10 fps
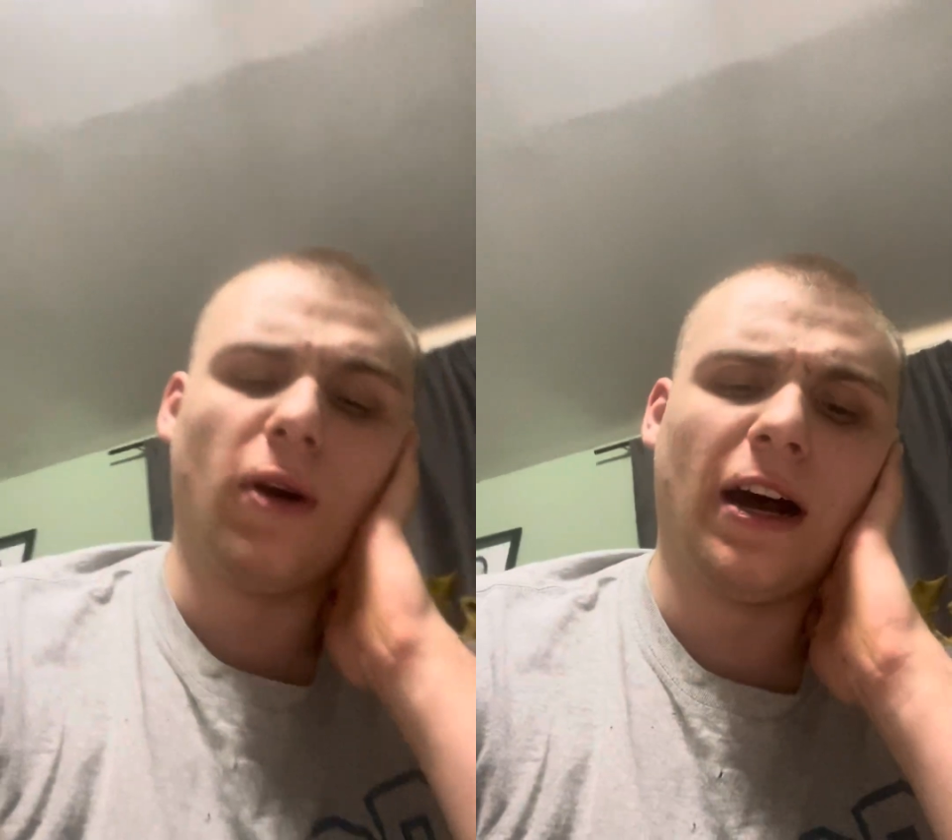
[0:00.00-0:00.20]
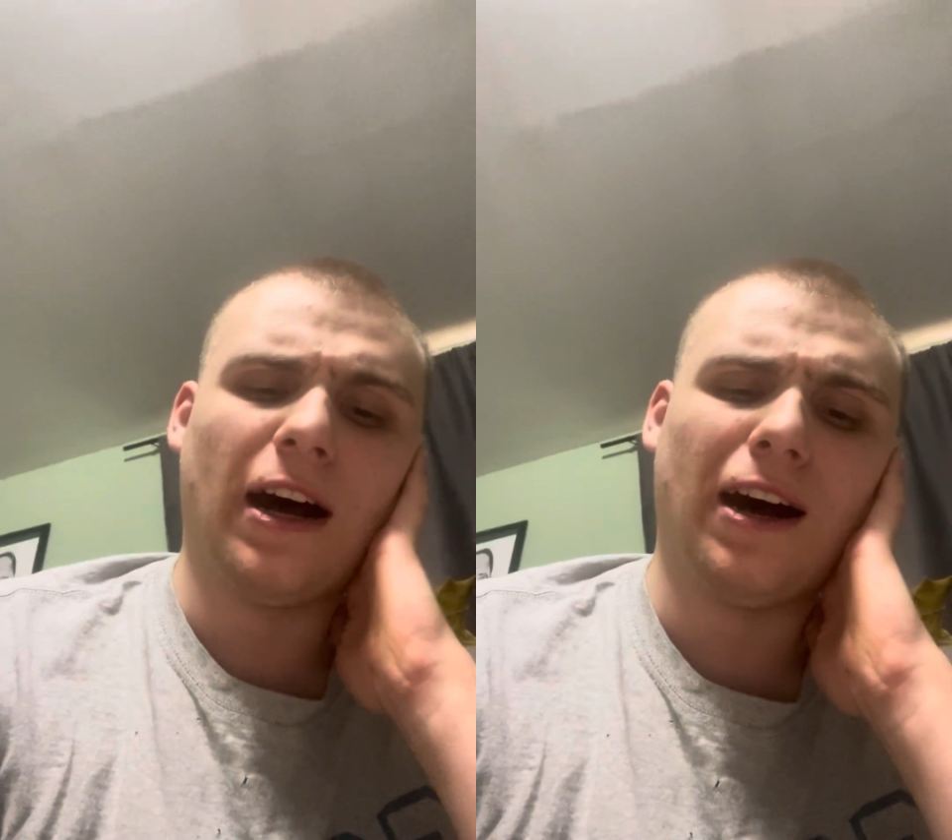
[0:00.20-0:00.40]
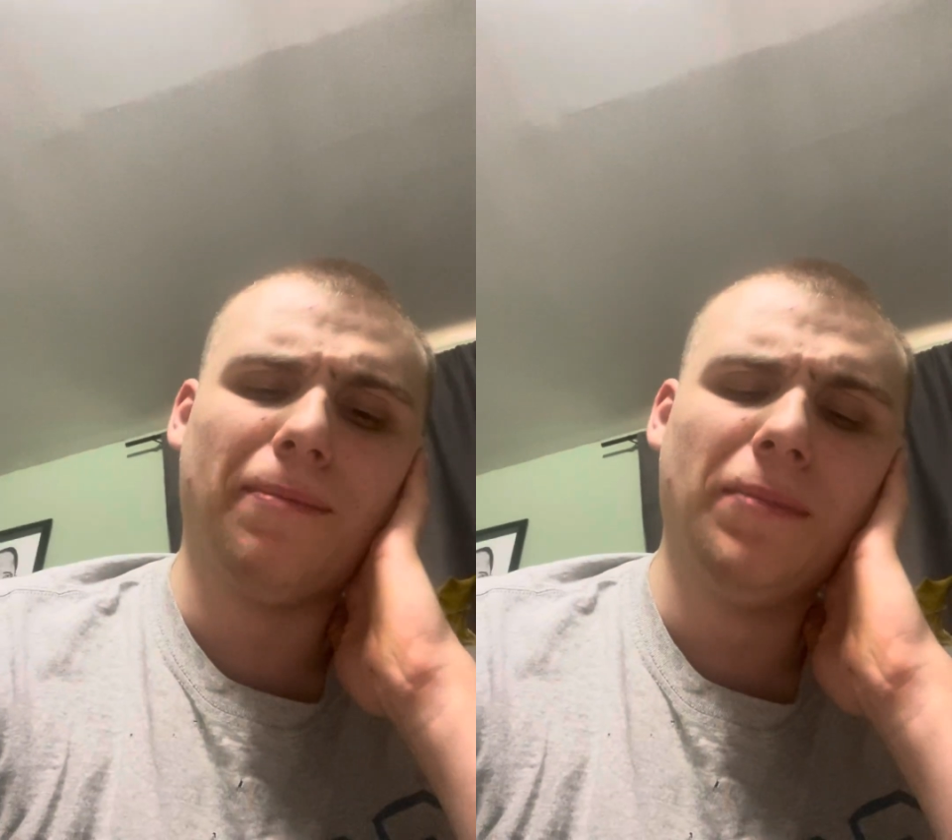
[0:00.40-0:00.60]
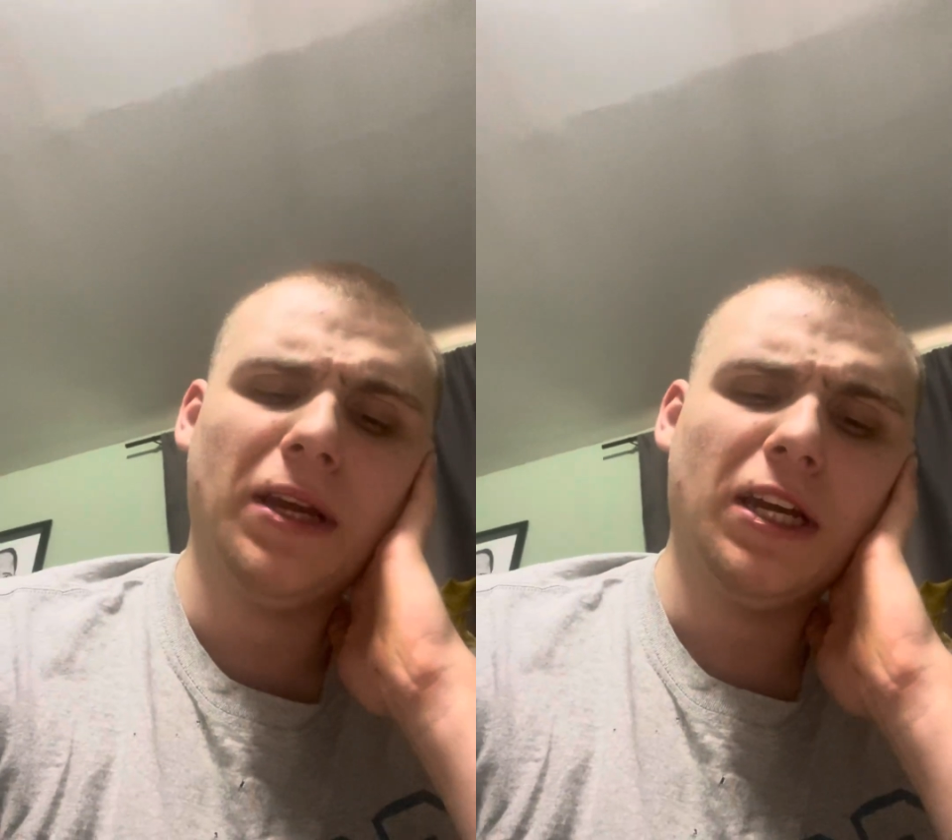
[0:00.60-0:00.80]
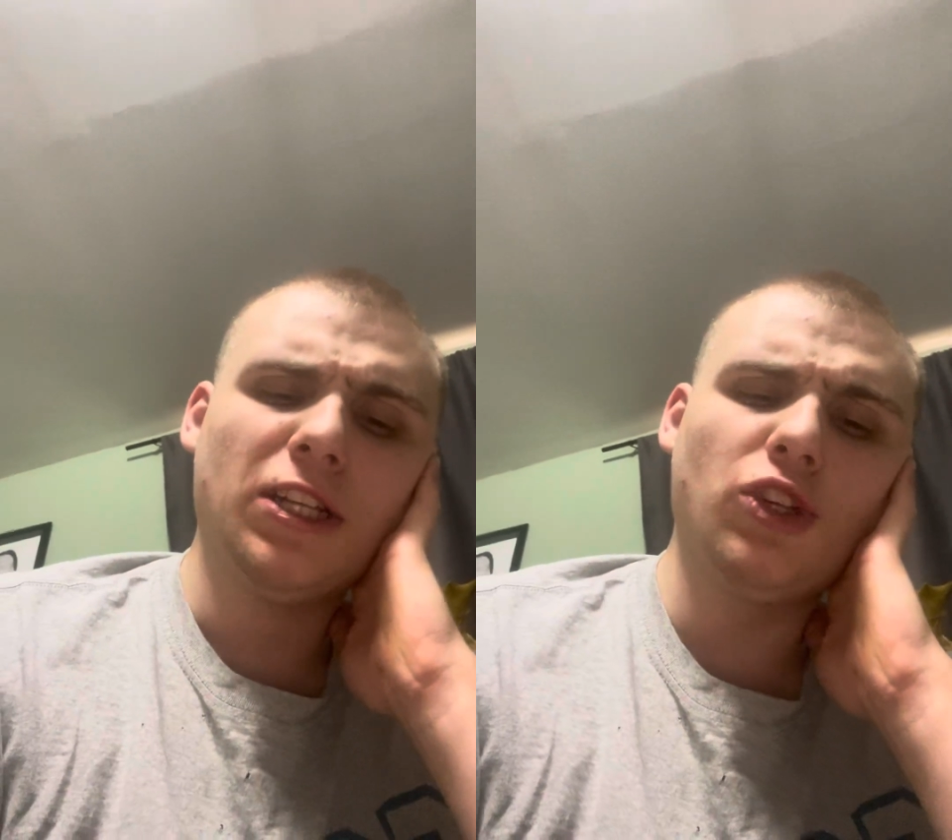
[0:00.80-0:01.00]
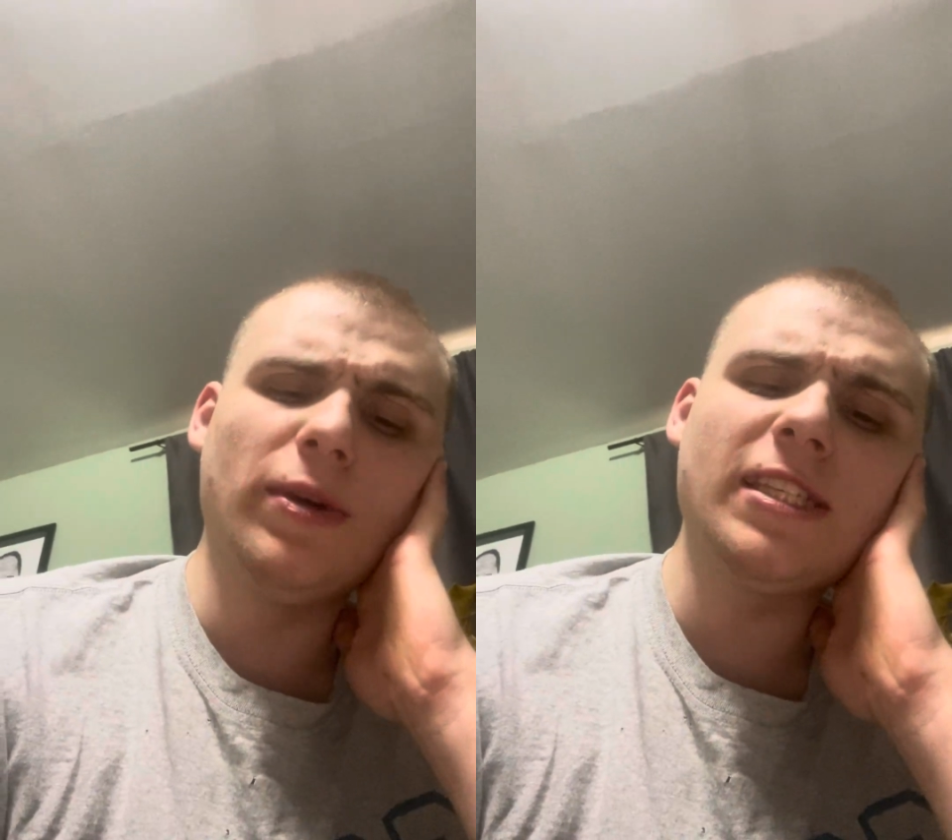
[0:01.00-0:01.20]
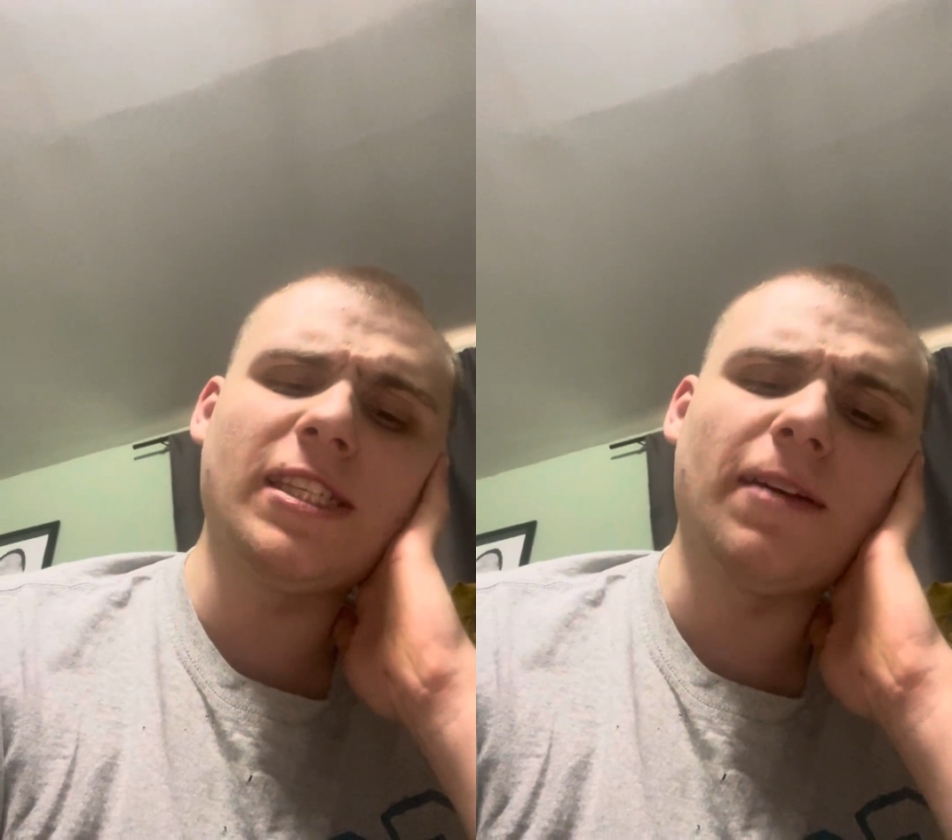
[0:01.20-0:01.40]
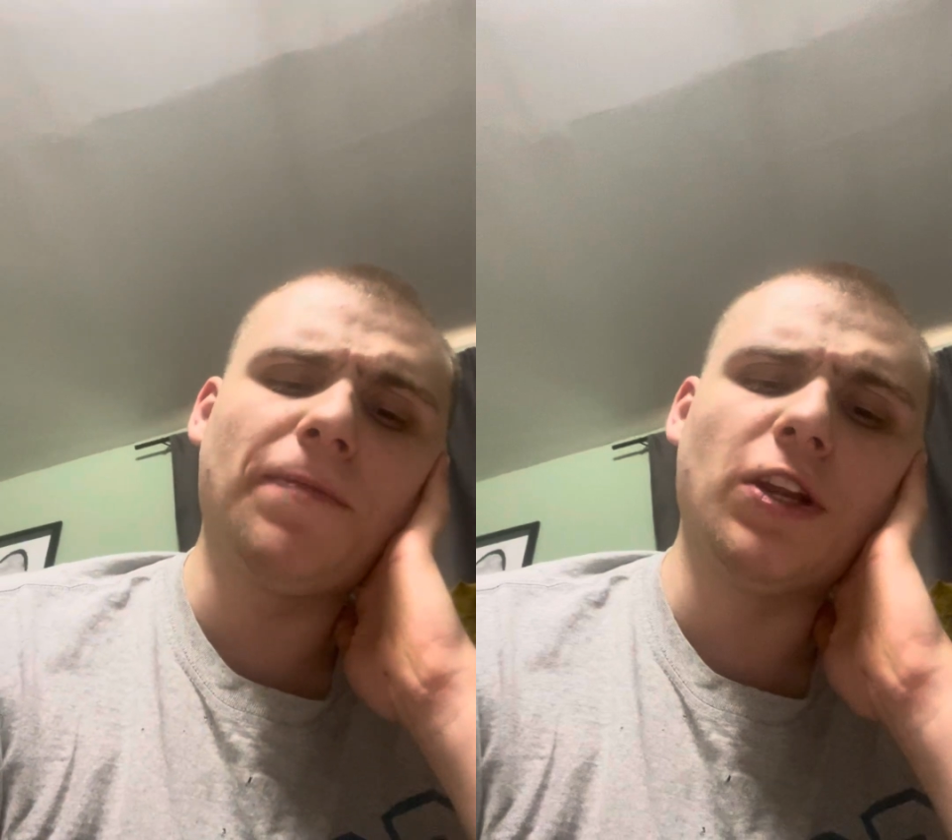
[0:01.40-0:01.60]
Uh, doing
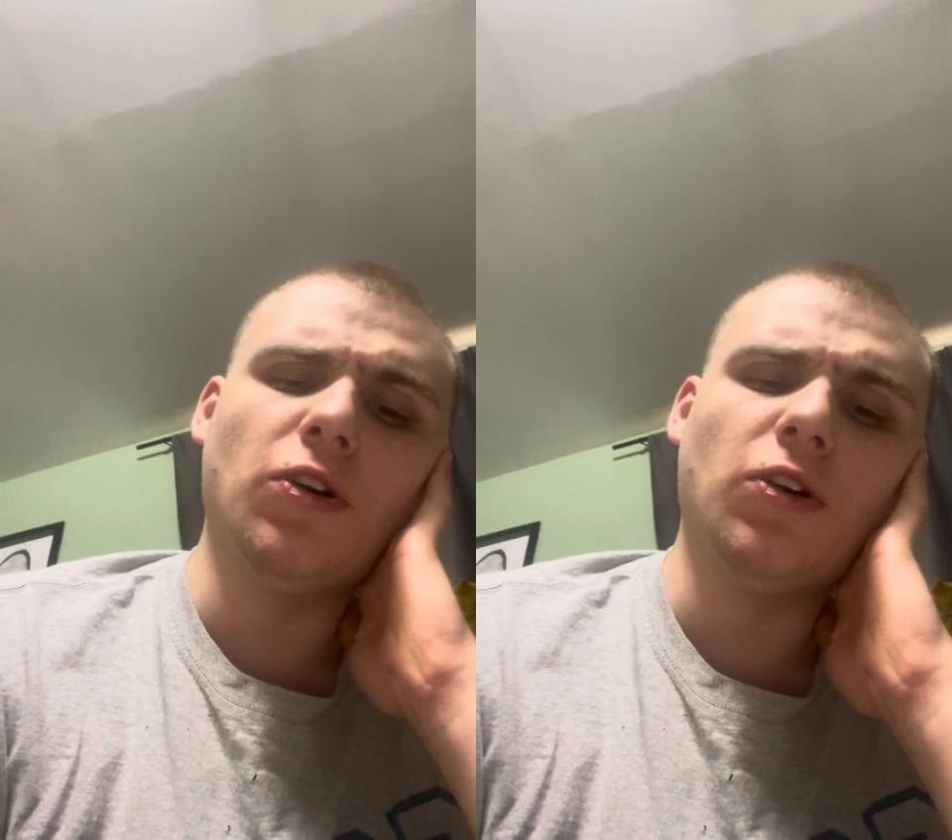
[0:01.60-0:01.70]
something a